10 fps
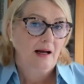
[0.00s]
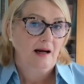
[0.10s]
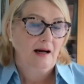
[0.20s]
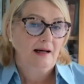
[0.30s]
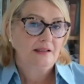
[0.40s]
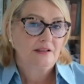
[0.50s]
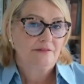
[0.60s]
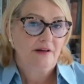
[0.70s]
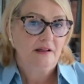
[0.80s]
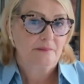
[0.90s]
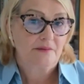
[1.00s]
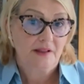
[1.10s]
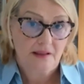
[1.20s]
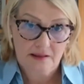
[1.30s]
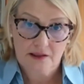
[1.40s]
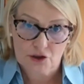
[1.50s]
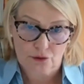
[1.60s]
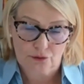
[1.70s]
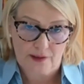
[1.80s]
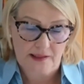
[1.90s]
I developed the
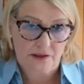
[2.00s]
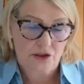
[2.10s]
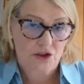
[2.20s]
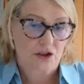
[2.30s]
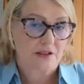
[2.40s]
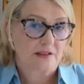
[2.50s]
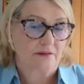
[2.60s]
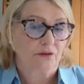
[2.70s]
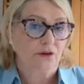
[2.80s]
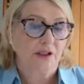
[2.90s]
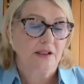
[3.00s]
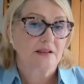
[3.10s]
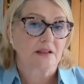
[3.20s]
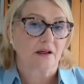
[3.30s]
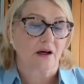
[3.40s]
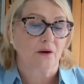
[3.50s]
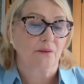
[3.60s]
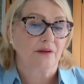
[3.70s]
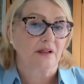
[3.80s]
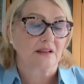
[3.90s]
initial range several years
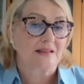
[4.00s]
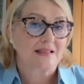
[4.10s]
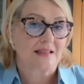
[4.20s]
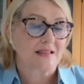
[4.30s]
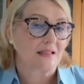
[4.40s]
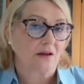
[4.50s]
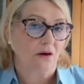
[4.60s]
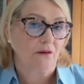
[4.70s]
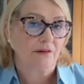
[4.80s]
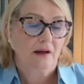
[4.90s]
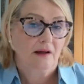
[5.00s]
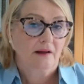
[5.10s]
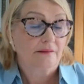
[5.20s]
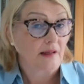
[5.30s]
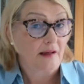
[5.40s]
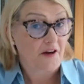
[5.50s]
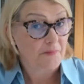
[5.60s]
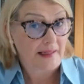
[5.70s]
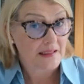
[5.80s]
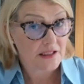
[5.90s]
ago that consists of the live
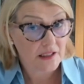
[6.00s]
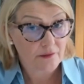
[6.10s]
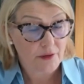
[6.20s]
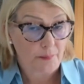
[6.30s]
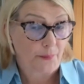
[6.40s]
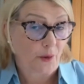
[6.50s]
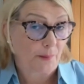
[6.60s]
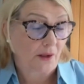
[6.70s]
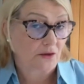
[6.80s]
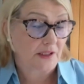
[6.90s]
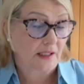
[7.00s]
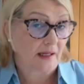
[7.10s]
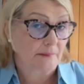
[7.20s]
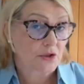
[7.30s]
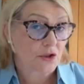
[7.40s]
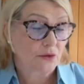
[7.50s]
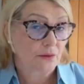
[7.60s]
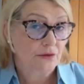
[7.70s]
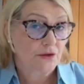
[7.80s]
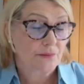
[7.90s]
bacteria probiotic
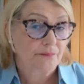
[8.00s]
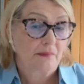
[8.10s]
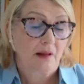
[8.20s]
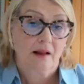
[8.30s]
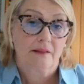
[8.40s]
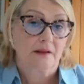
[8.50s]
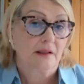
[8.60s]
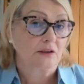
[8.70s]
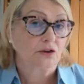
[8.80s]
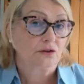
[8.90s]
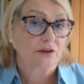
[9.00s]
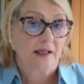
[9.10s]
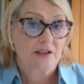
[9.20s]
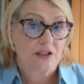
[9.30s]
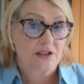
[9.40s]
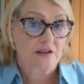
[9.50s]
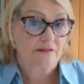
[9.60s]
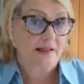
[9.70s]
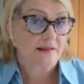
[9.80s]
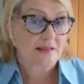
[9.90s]
capsules, the natural digestive
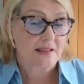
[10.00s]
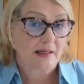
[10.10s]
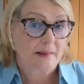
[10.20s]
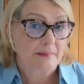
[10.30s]
enzyme